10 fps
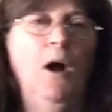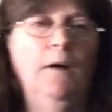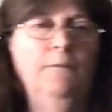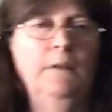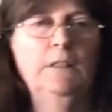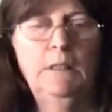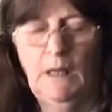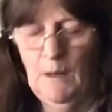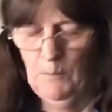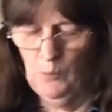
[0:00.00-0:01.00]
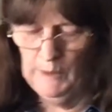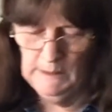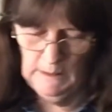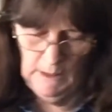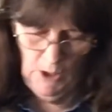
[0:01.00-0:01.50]
I finished a couple
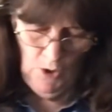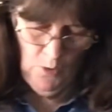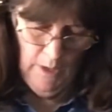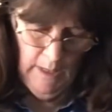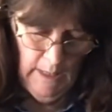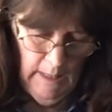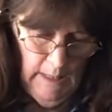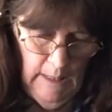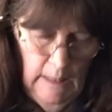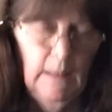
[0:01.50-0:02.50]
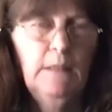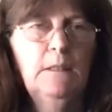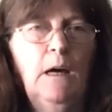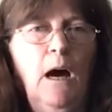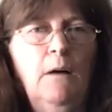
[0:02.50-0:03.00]
weeks ago.
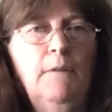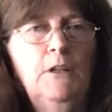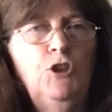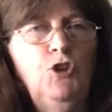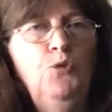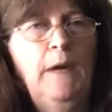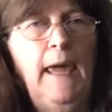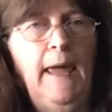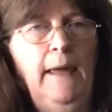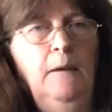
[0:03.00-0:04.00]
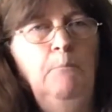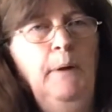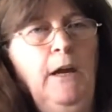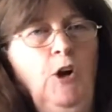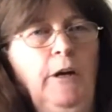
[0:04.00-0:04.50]
It's of a toucan
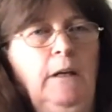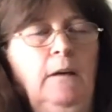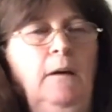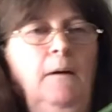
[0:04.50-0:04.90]
parrot.